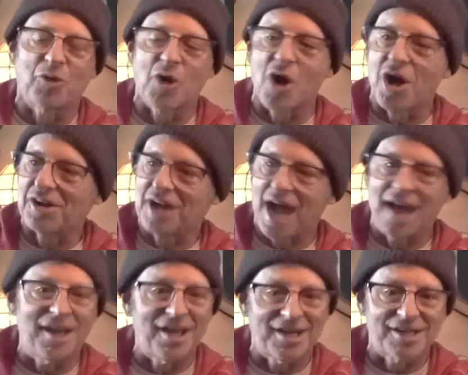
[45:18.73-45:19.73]
We were all
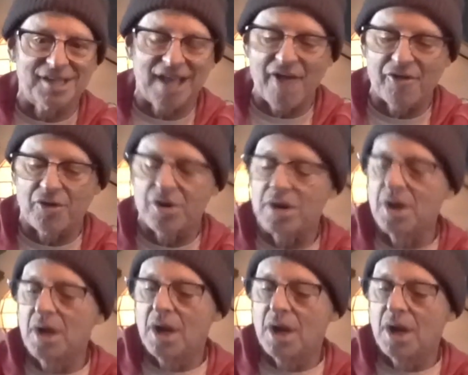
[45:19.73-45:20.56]
kind of in it together.